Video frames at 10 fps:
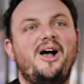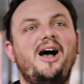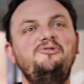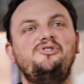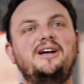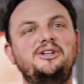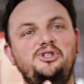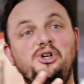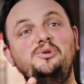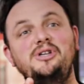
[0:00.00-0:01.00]
I've drank
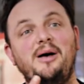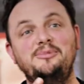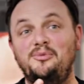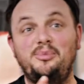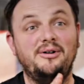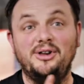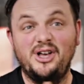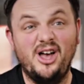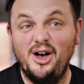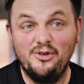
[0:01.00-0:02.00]
two types of beer and I
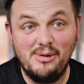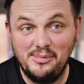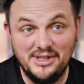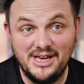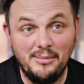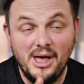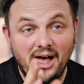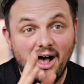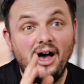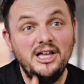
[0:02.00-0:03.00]
can't remember the name.
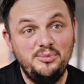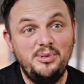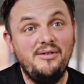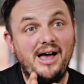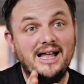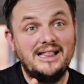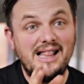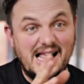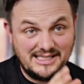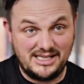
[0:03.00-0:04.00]
Eight beer I had
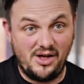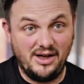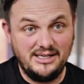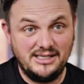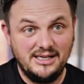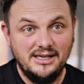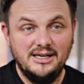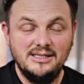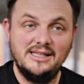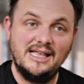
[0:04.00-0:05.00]
last night,
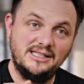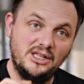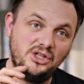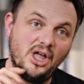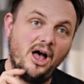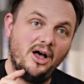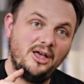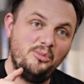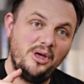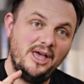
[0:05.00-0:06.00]
so that's the
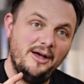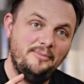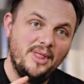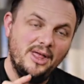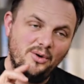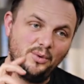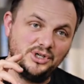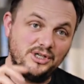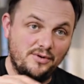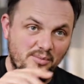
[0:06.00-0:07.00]
darker beer,
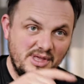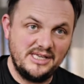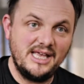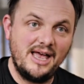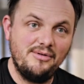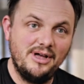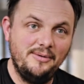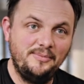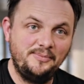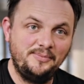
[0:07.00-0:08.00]
which is from this
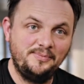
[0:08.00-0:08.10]
area.